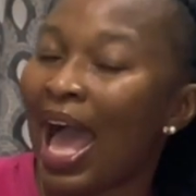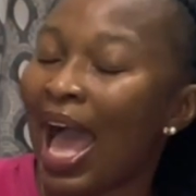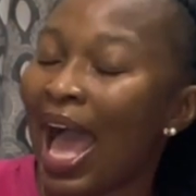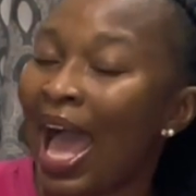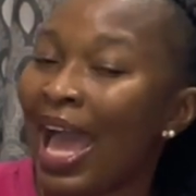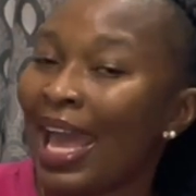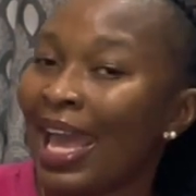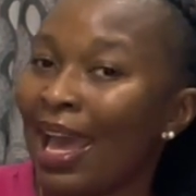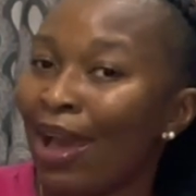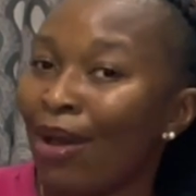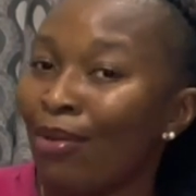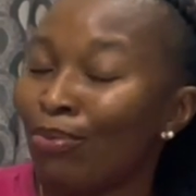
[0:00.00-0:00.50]

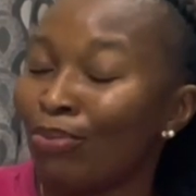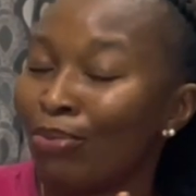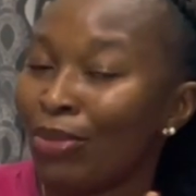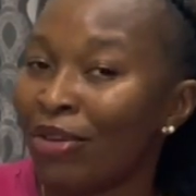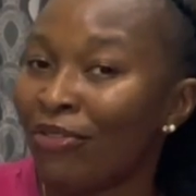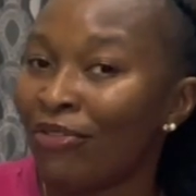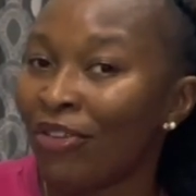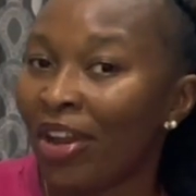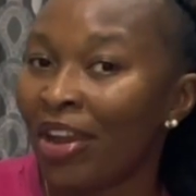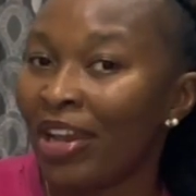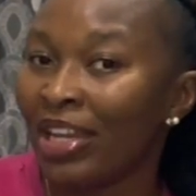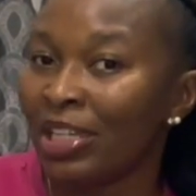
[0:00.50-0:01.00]
I am
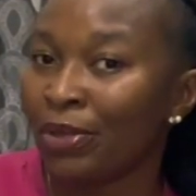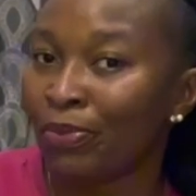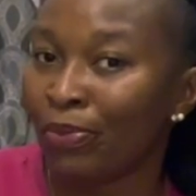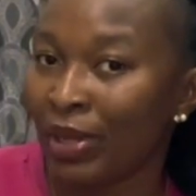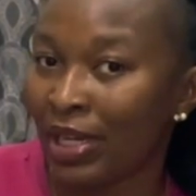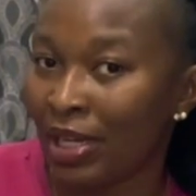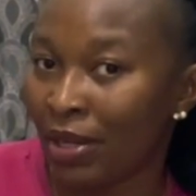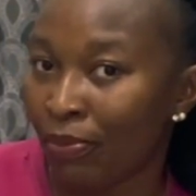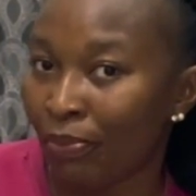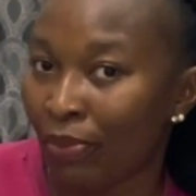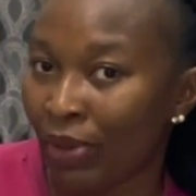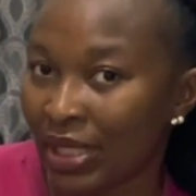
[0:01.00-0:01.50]
a very
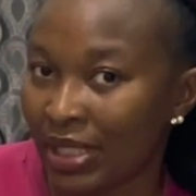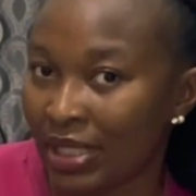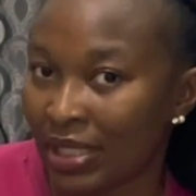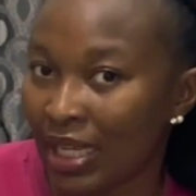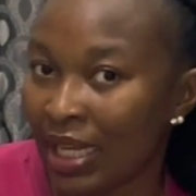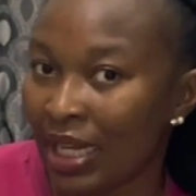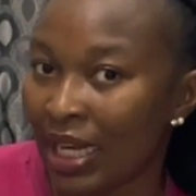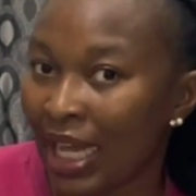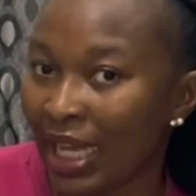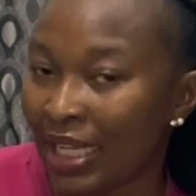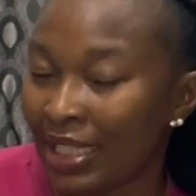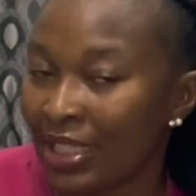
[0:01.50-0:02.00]
independent person
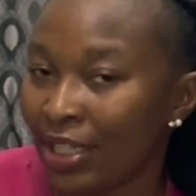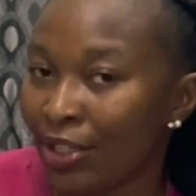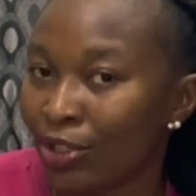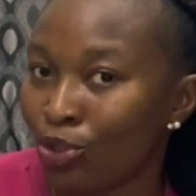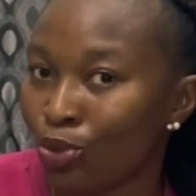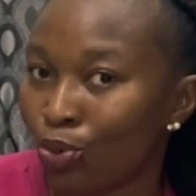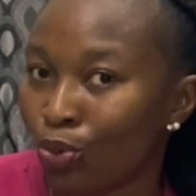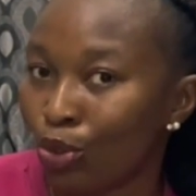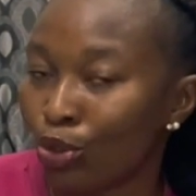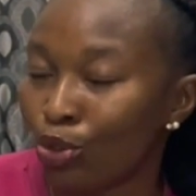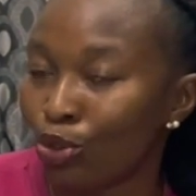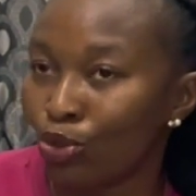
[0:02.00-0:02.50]
and I
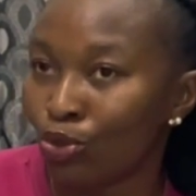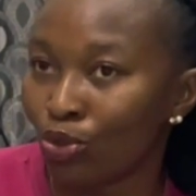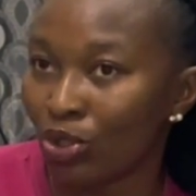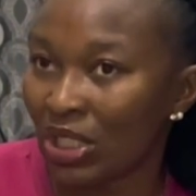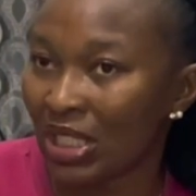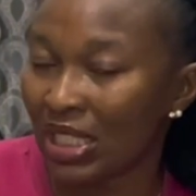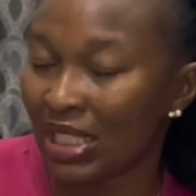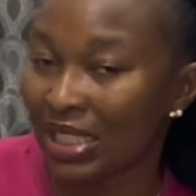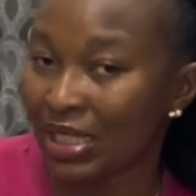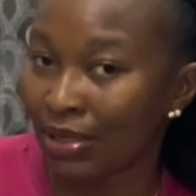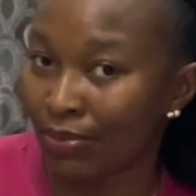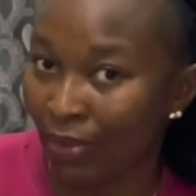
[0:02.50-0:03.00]
tend to want to do
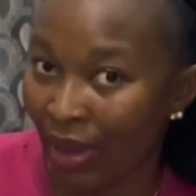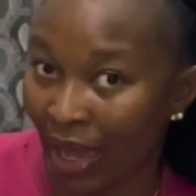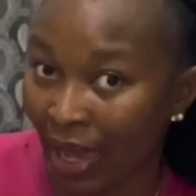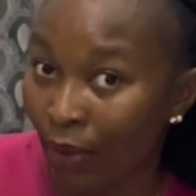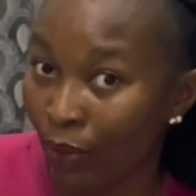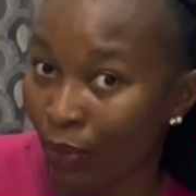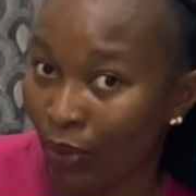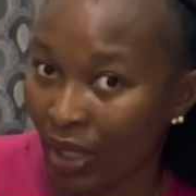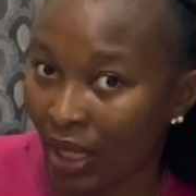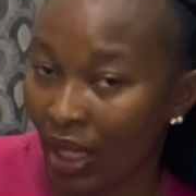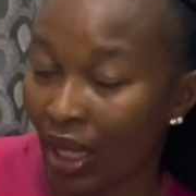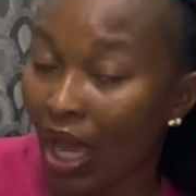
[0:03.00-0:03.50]
things my
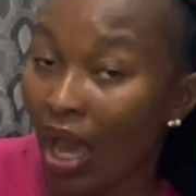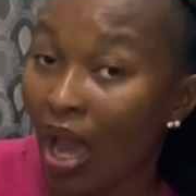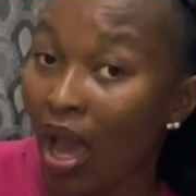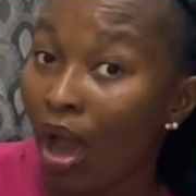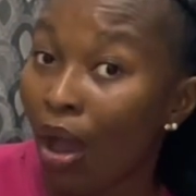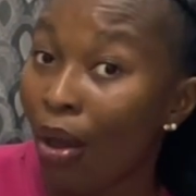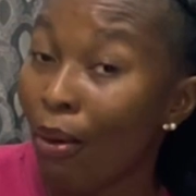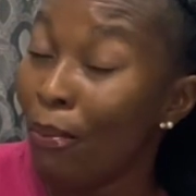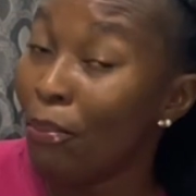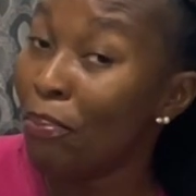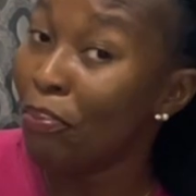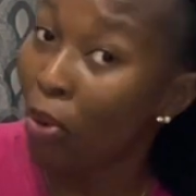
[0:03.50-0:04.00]
way.
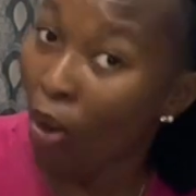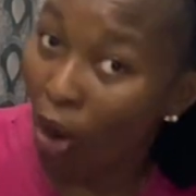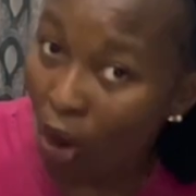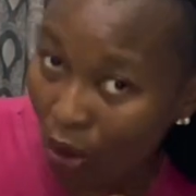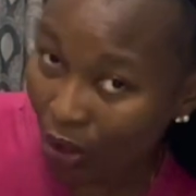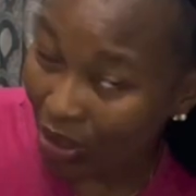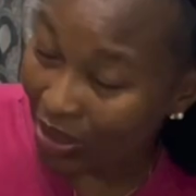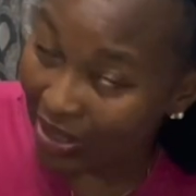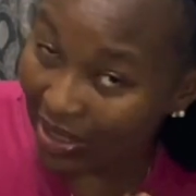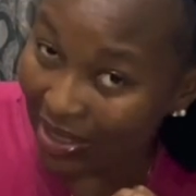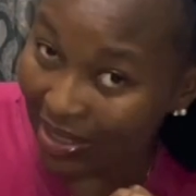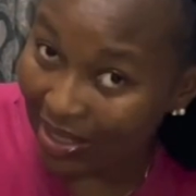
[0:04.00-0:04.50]

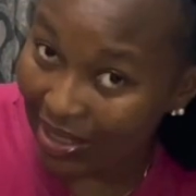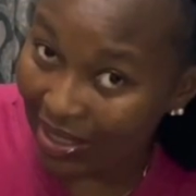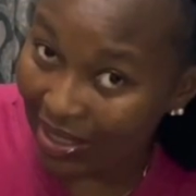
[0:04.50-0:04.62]
But